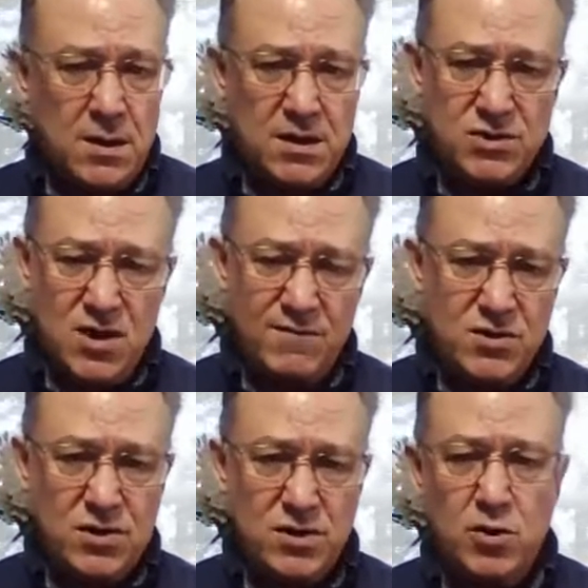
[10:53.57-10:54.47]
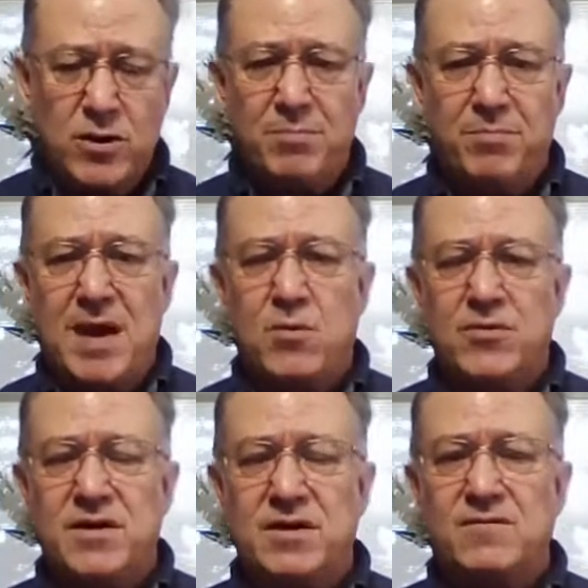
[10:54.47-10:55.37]
is obviously you get back
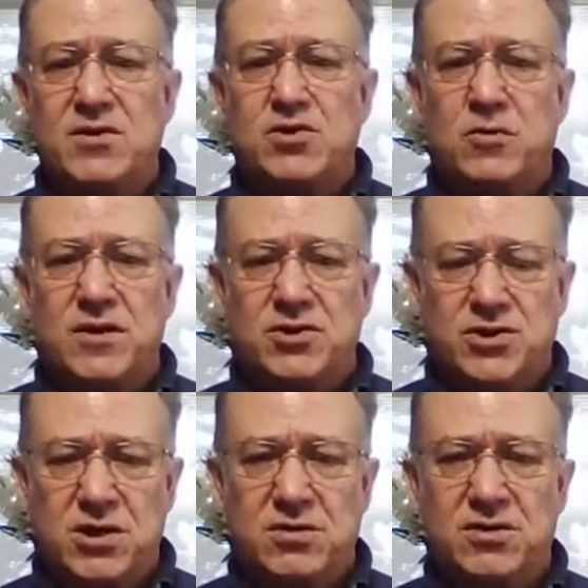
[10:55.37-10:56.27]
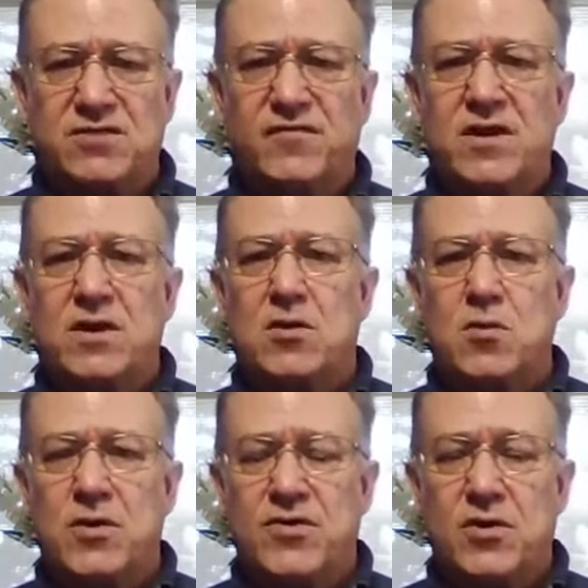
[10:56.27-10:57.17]
with the individual that shared this video
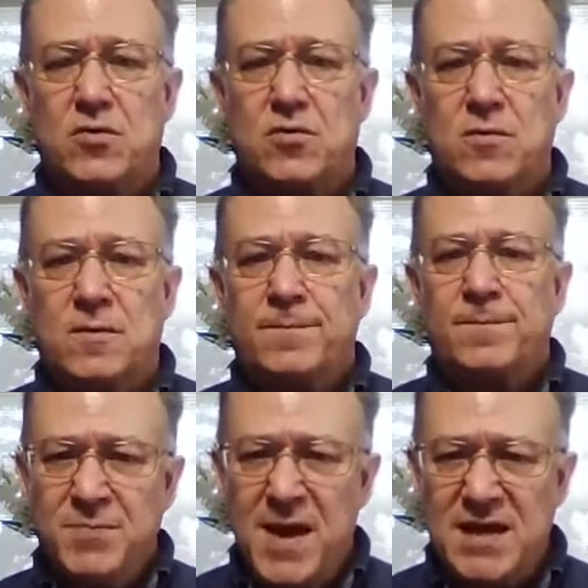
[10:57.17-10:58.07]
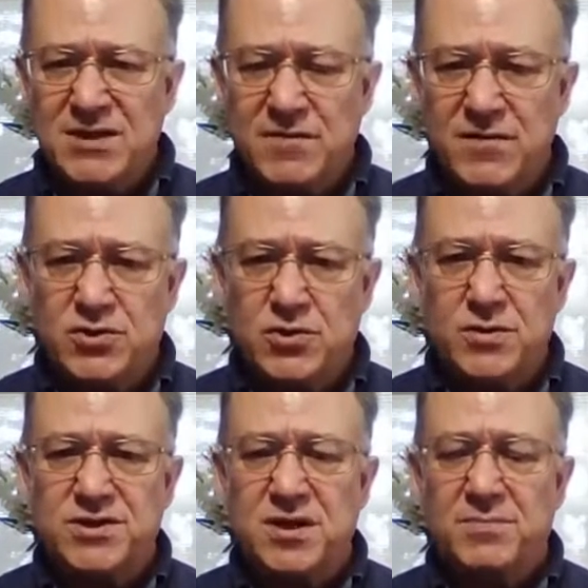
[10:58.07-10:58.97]
with you. Onpassive is
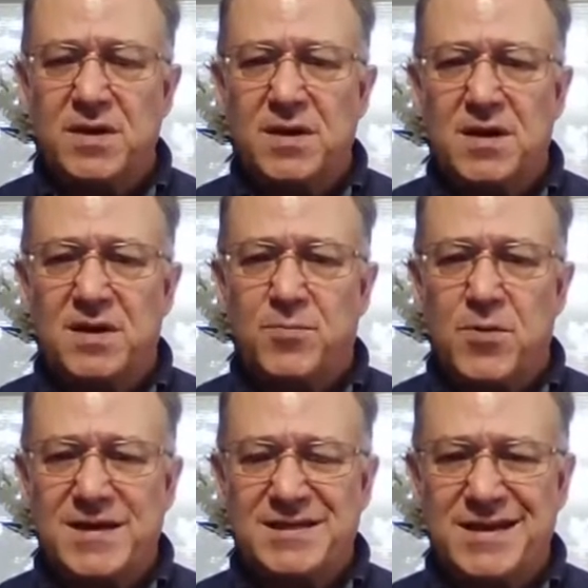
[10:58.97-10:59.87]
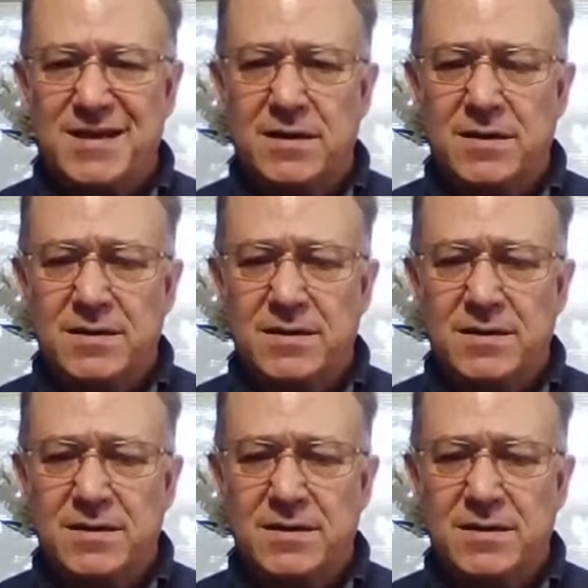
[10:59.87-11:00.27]
doing something unprecedented,